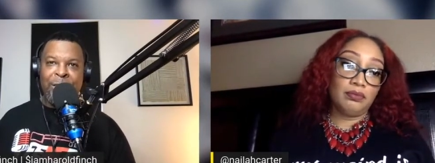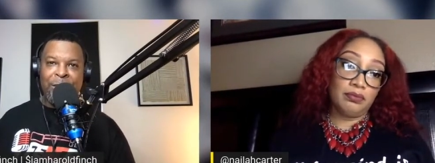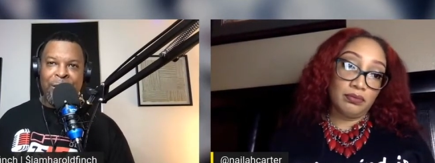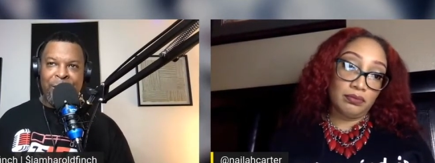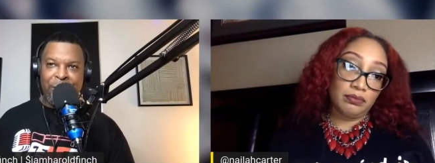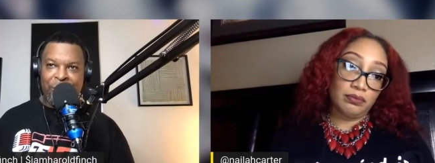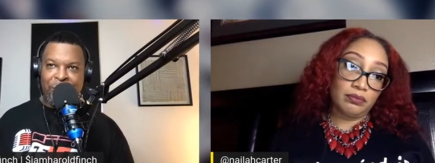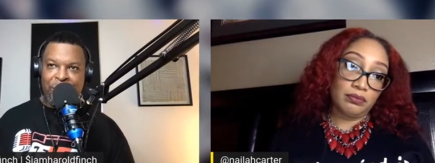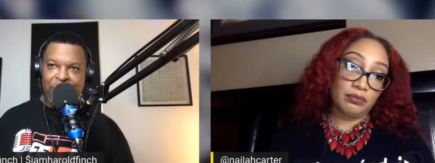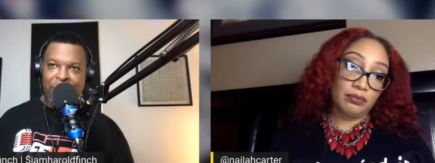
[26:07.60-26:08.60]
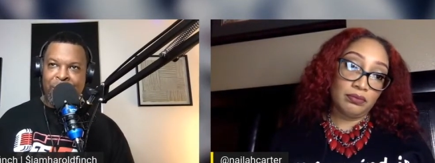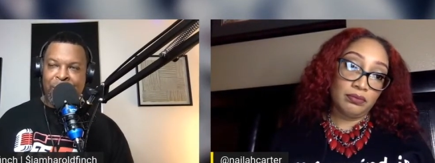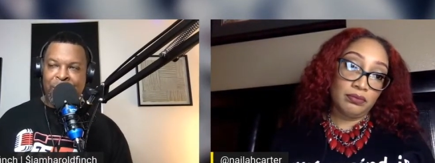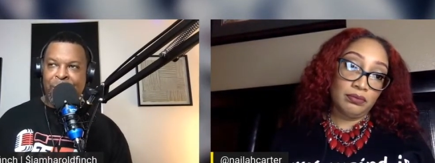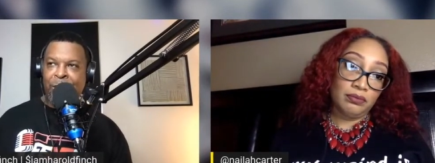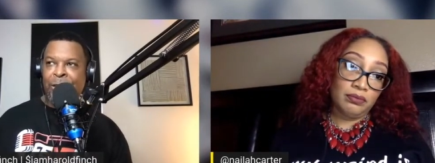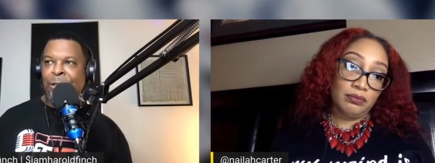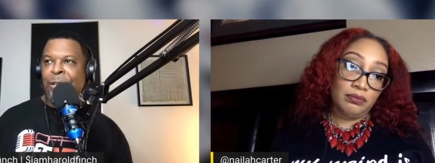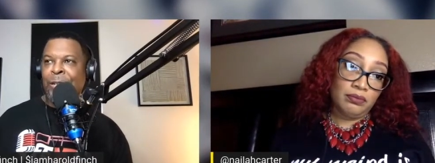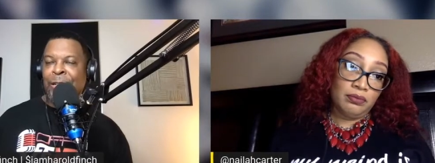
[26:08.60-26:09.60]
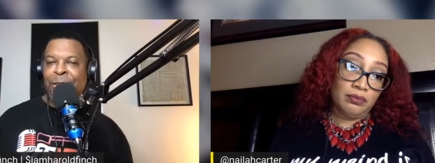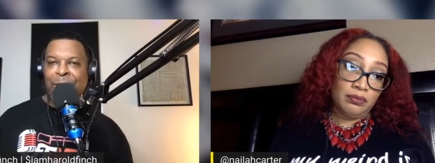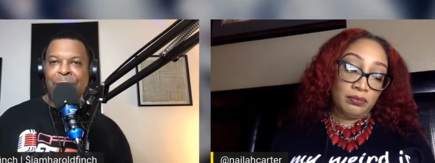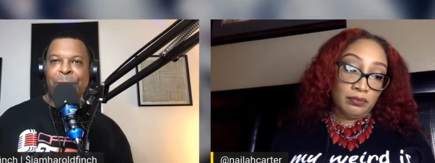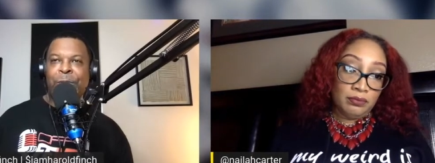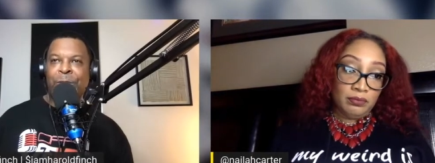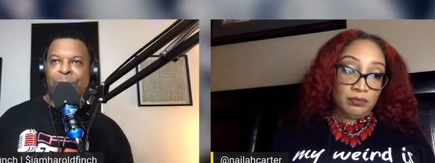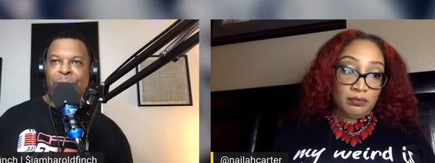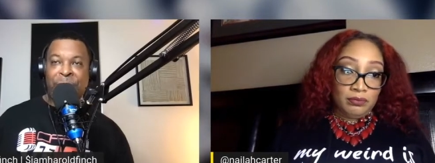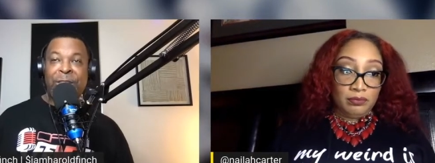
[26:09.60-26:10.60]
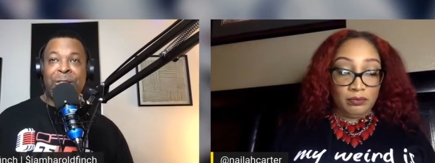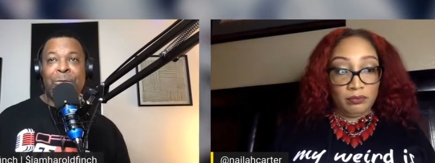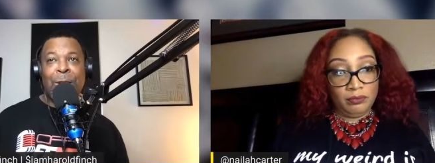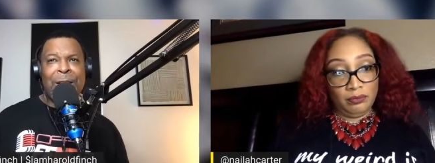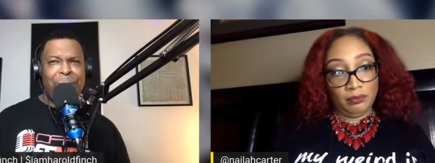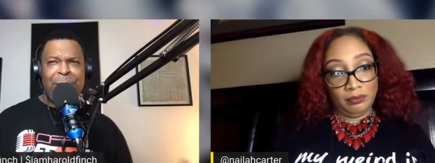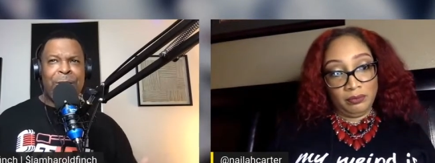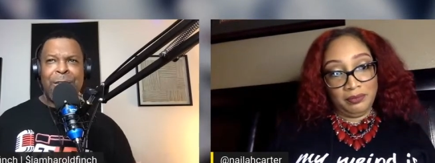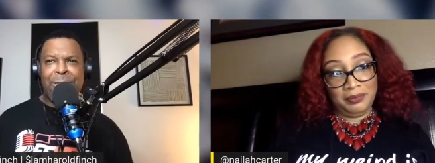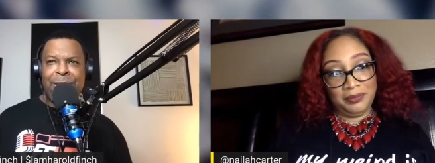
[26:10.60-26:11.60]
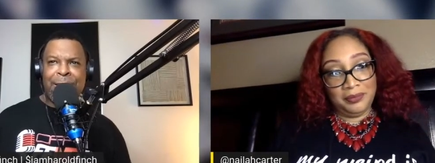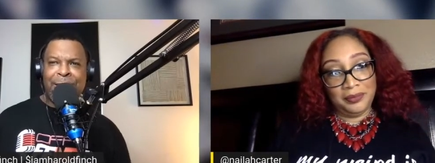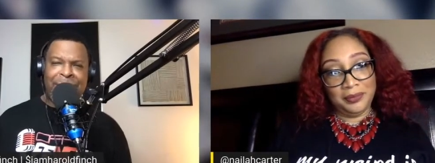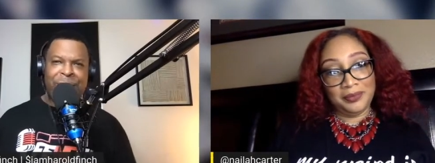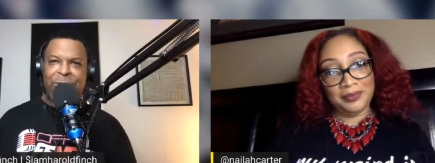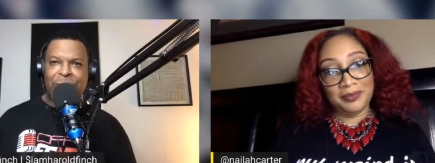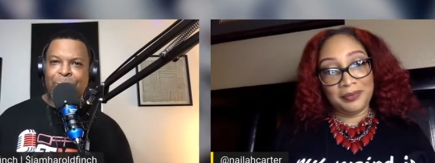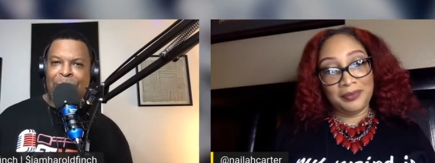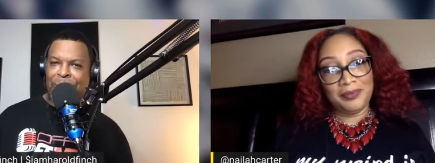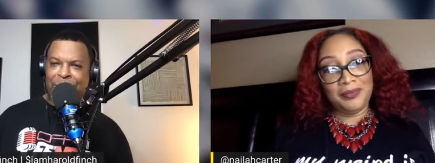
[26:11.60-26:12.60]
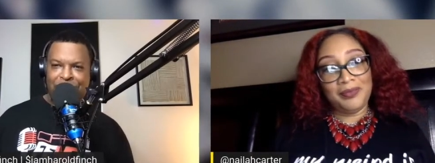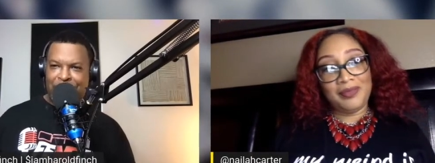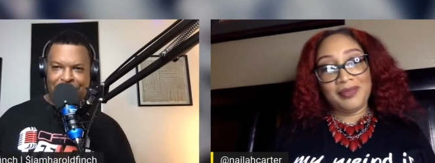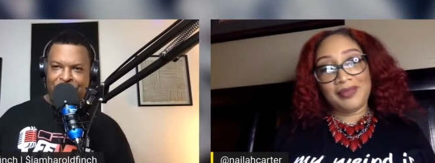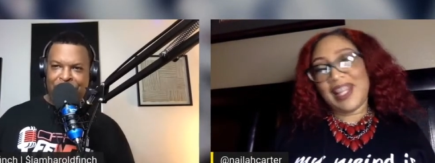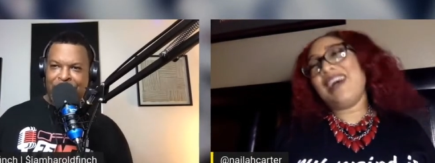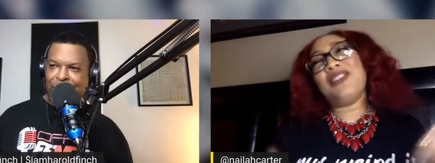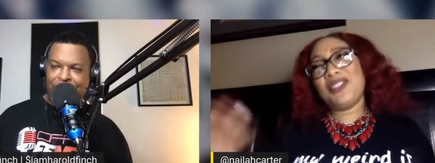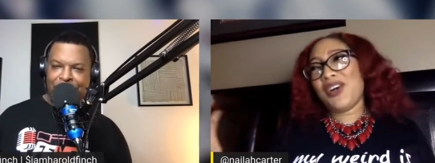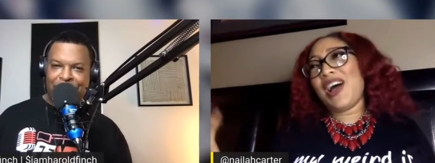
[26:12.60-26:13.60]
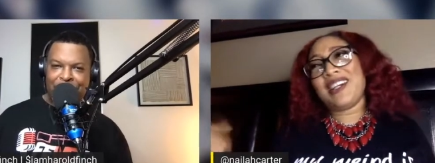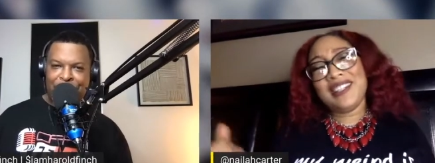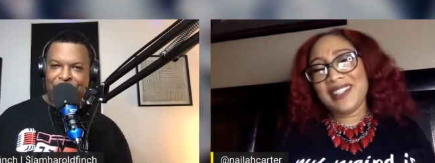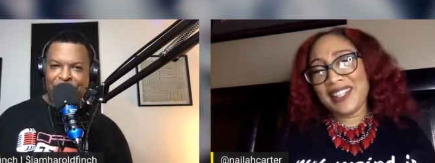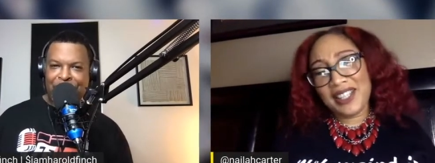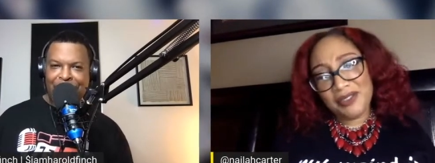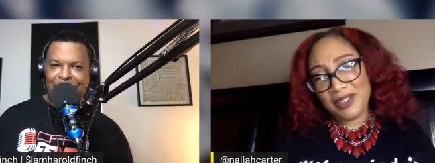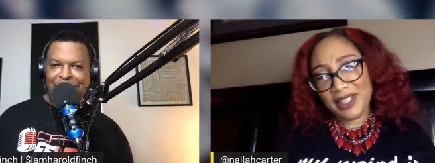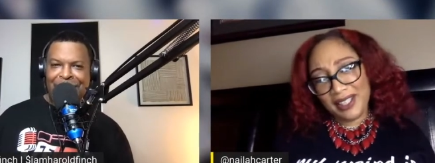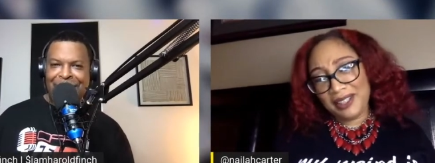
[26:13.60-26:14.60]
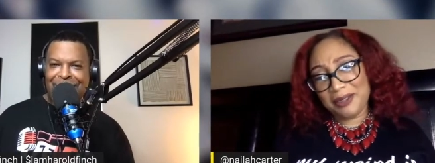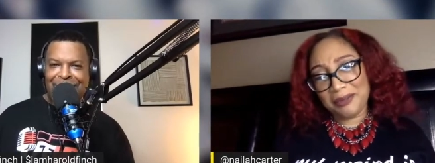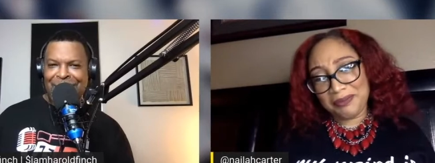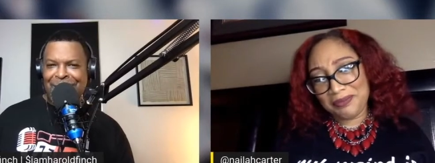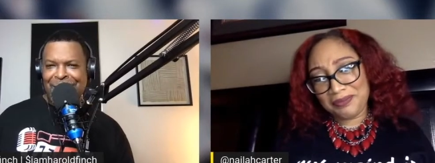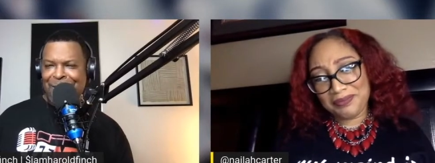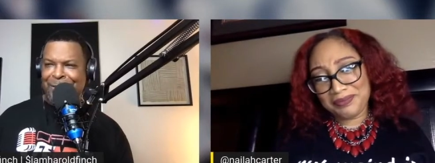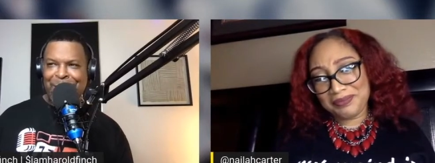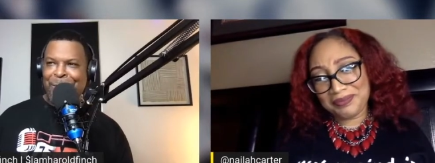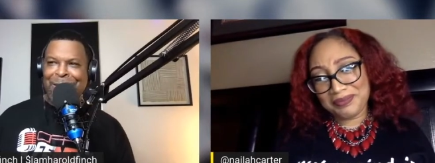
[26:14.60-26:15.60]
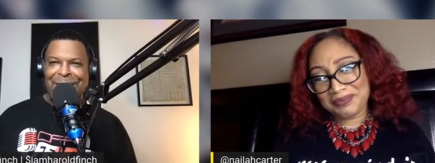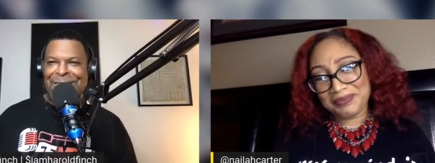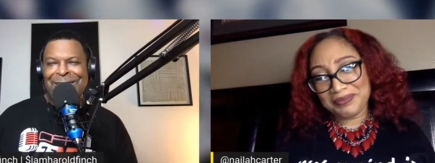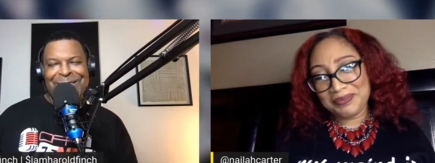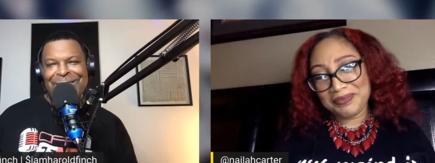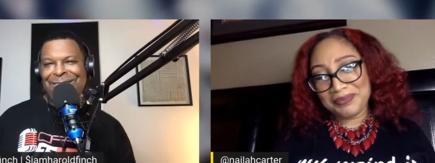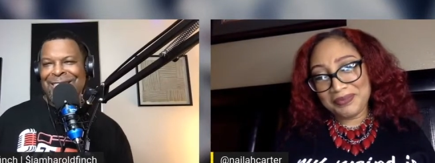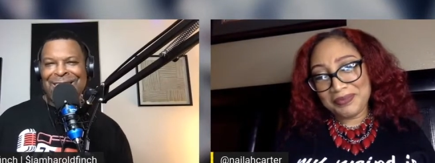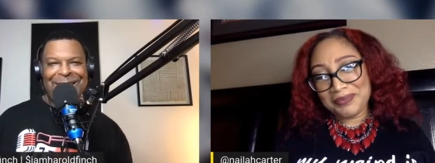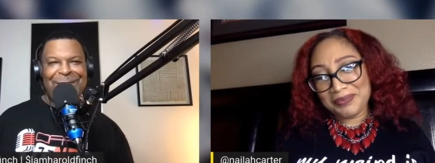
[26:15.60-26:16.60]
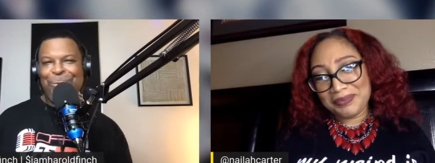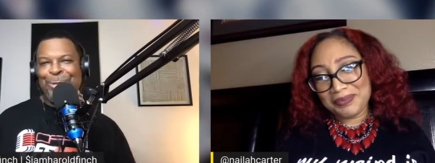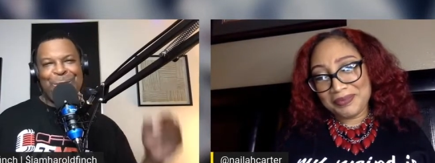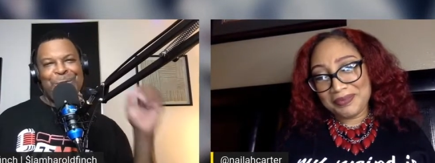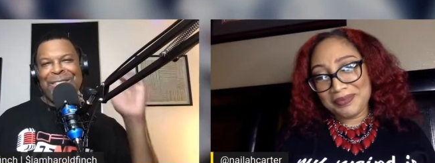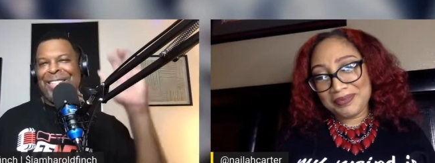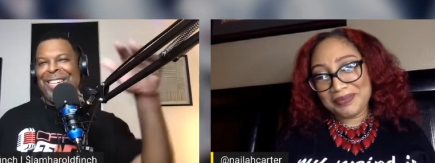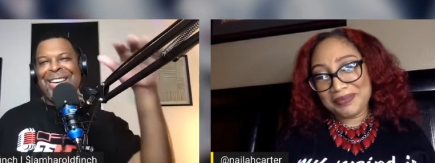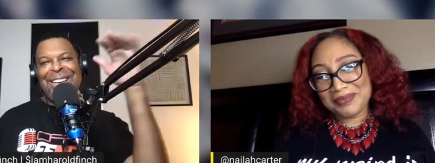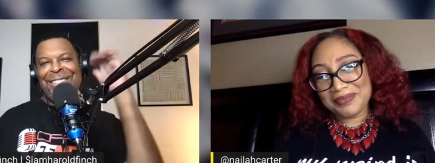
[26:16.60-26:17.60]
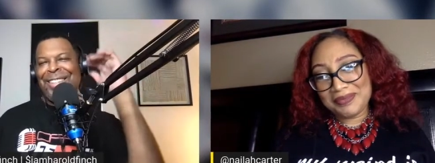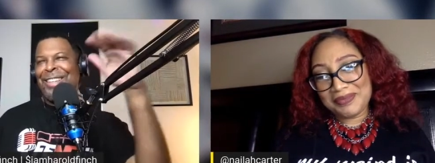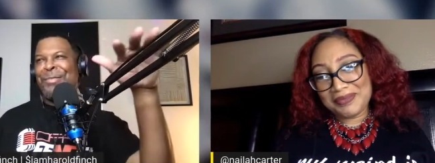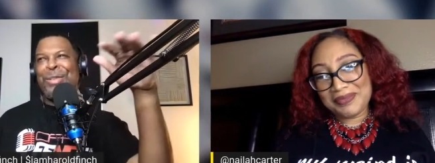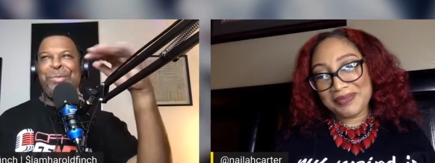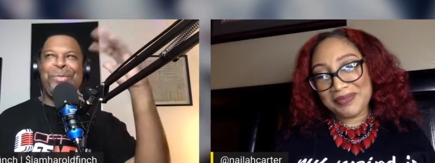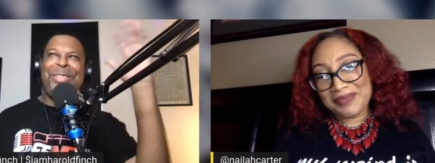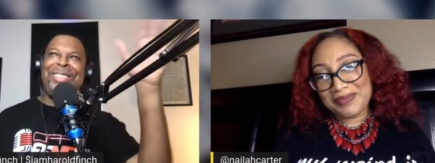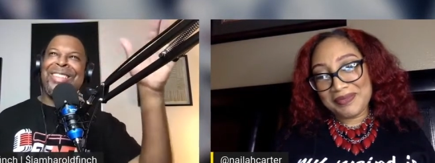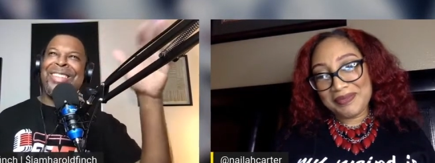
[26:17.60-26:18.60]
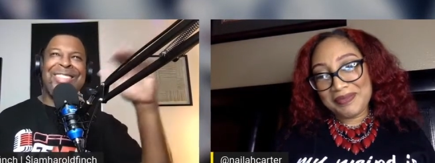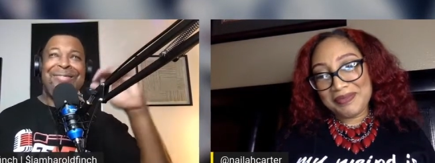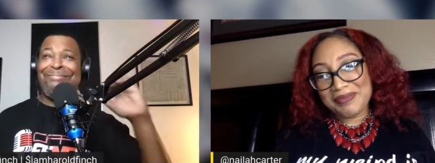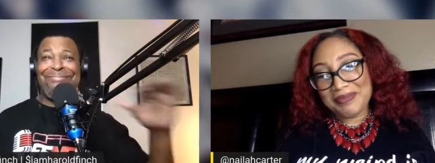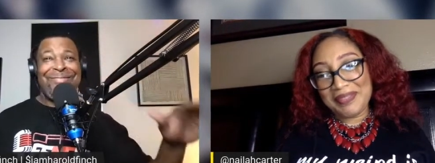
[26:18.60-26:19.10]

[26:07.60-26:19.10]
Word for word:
Speaker 1: mentioned in your your your uh, example Finch's wife. Why you didn't say Dexter's wife? Because I don't
Speaker 2: know. I couldn't think of a name.
Speaker 1: I mean, you know, I don't want you putting that out there. People be thinking